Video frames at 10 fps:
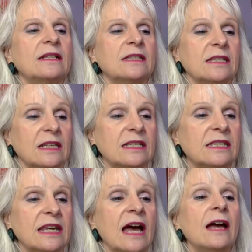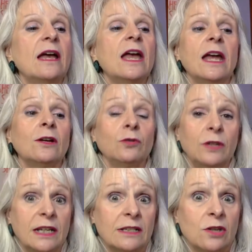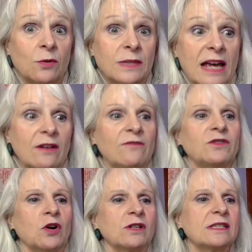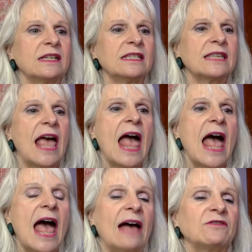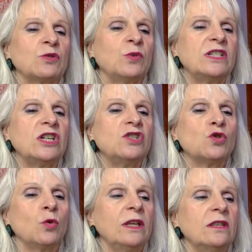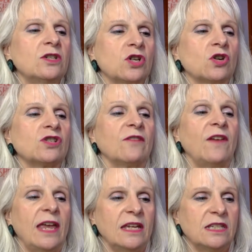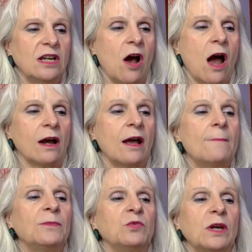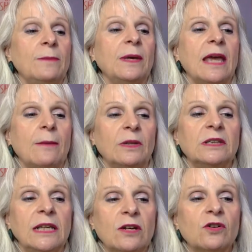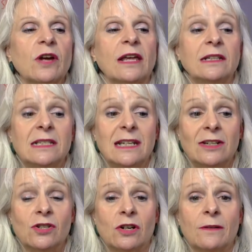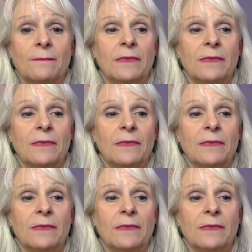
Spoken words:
and Cilicia, including his hometown of Tarsus, after which he joined the church of Antioch, where he became a leader and a teacher.